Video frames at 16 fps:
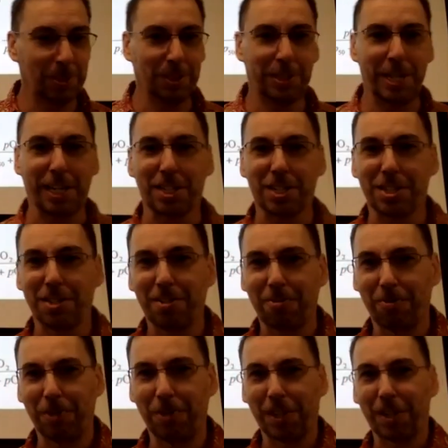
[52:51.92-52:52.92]
text
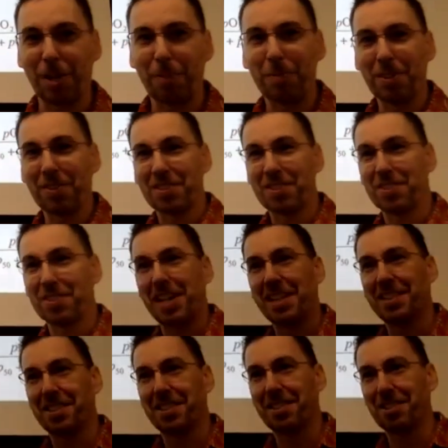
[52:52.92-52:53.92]
for the company, the
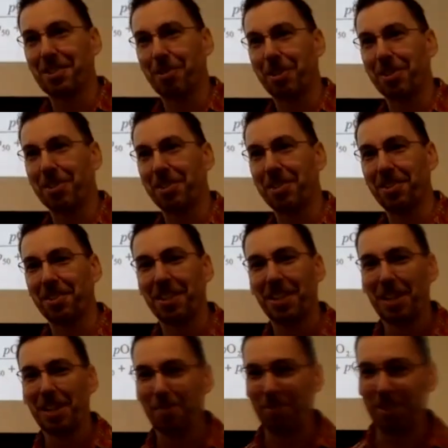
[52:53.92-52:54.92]
slides in there as well too,
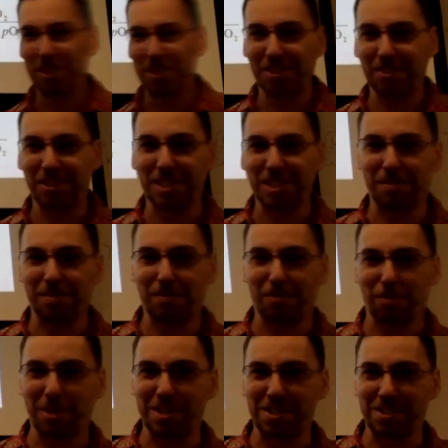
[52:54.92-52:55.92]
but you get lots of
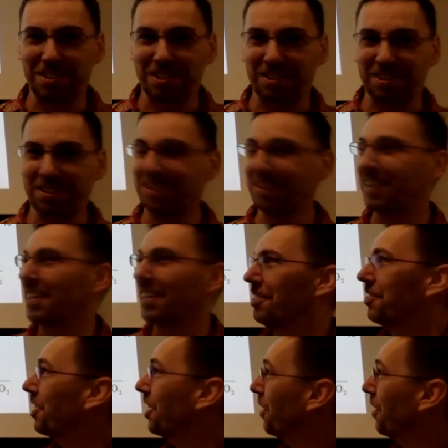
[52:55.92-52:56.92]
information there too. They're talking